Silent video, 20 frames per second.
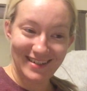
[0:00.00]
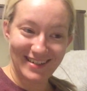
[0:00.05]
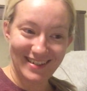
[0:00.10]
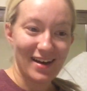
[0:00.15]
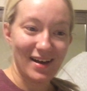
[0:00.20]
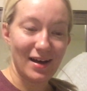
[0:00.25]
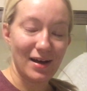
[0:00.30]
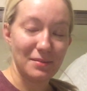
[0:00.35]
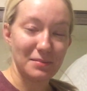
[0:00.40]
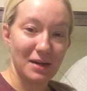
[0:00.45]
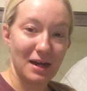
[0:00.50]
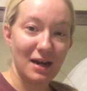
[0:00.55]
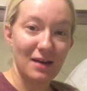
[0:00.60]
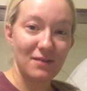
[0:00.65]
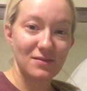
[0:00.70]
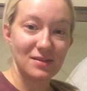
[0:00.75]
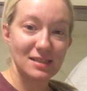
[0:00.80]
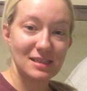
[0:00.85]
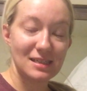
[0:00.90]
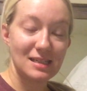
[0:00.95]
Um, I have
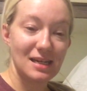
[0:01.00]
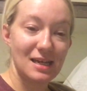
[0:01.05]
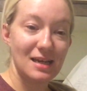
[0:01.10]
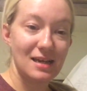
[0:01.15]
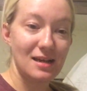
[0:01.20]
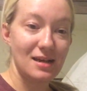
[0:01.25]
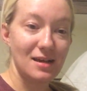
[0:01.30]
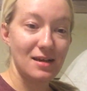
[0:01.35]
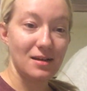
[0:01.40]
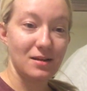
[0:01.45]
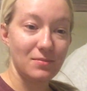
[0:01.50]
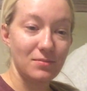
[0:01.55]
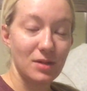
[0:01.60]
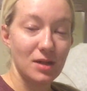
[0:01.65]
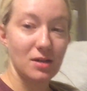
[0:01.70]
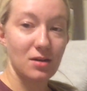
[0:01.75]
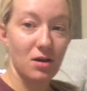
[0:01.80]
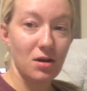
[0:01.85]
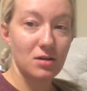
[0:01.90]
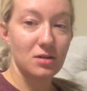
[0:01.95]
to see my
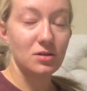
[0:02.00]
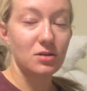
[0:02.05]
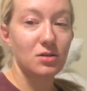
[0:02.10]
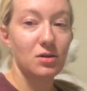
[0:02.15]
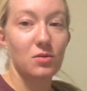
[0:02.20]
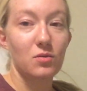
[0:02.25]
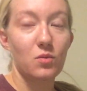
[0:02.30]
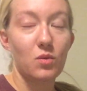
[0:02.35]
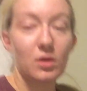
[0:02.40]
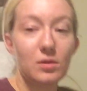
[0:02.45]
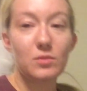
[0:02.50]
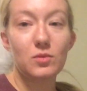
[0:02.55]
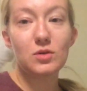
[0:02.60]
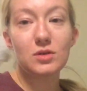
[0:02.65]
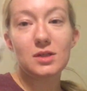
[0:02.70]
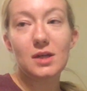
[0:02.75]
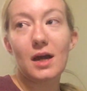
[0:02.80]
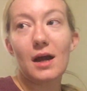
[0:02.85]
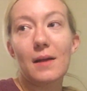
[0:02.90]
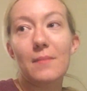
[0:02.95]
doctor one more
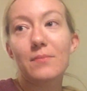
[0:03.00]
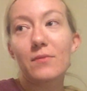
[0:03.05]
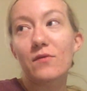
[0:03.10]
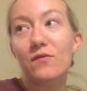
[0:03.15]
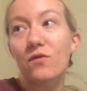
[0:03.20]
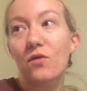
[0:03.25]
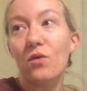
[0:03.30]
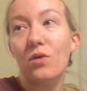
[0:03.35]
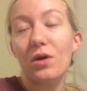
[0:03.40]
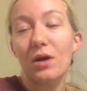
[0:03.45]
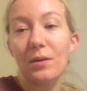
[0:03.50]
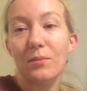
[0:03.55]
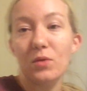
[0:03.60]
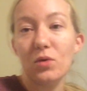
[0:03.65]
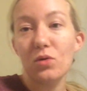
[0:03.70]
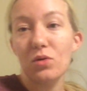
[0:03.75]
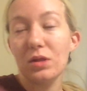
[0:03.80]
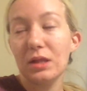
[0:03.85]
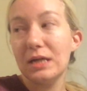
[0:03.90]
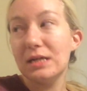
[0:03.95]
time before I'm
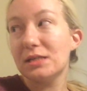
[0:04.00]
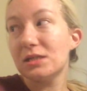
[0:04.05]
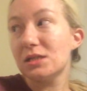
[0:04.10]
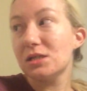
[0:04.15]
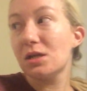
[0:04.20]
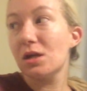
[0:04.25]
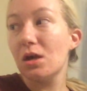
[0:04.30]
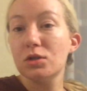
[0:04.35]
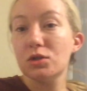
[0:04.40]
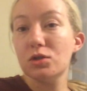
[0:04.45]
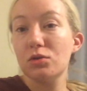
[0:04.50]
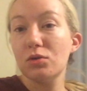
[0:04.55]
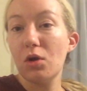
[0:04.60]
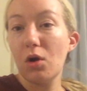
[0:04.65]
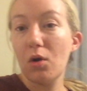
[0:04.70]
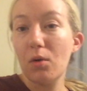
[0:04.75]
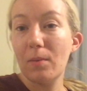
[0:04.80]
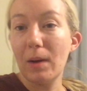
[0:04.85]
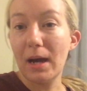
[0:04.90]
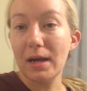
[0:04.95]
released to
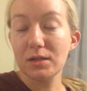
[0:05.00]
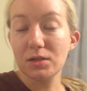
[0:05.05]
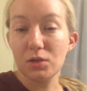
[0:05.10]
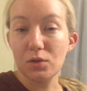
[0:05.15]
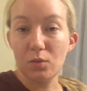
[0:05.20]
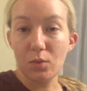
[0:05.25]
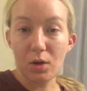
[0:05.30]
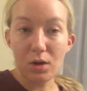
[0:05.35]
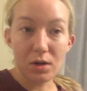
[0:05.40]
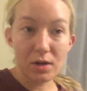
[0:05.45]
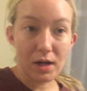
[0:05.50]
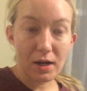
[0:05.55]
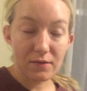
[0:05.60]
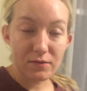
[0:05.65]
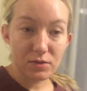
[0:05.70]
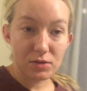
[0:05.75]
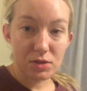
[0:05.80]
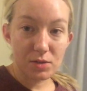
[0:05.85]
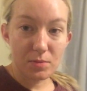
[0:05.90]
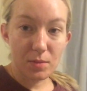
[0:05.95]
go back to work
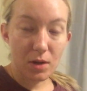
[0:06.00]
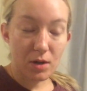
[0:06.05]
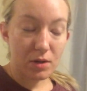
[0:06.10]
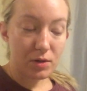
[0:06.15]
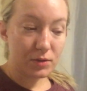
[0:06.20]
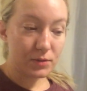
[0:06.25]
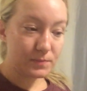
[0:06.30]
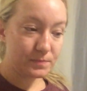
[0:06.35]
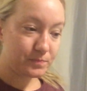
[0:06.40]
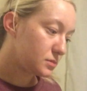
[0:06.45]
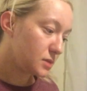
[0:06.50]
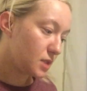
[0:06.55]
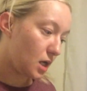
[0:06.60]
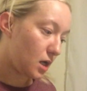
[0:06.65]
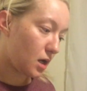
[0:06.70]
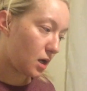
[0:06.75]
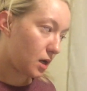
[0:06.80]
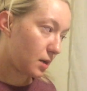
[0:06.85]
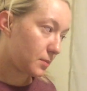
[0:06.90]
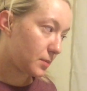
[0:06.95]
after tomorrow,
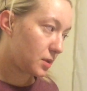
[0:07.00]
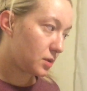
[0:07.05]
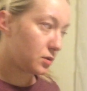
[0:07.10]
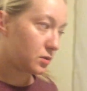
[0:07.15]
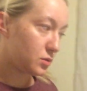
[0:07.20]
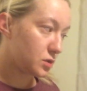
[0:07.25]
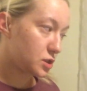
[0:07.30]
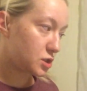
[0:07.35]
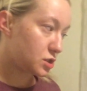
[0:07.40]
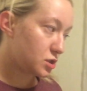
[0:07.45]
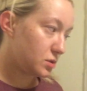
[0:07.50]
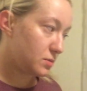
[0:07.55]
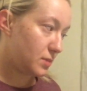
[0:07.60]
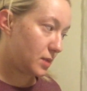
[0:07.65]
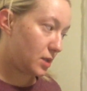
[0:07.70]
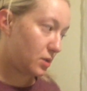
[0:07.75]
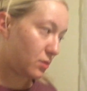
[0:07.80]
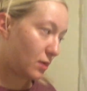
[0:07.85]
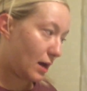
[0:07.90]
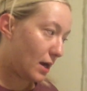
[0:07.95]
um, which should
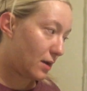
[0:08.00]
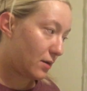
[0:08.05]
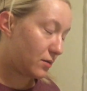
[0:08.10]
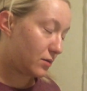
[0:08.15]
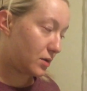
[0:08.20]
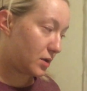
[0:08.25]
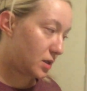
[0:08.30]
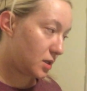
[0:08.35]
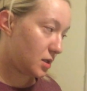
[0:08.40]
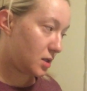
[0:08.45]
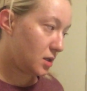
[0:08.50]
be around